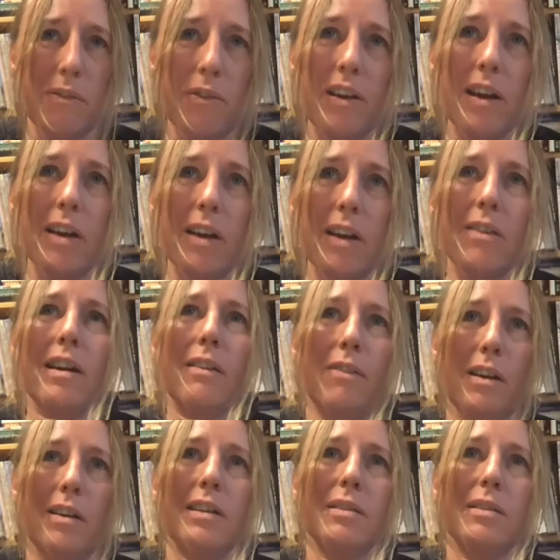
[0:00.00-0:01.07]
very,
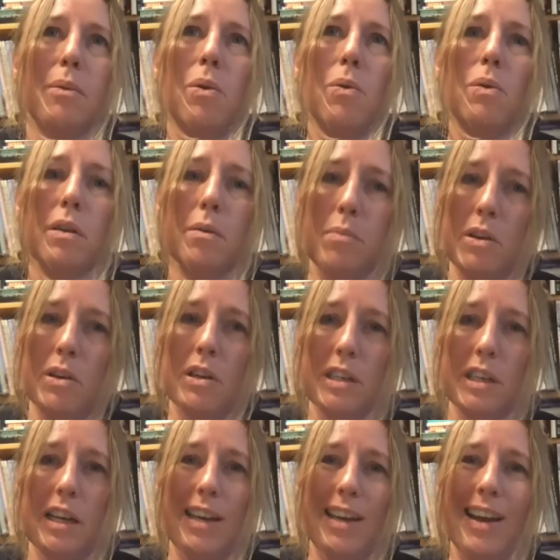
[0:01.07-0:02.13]
very small community.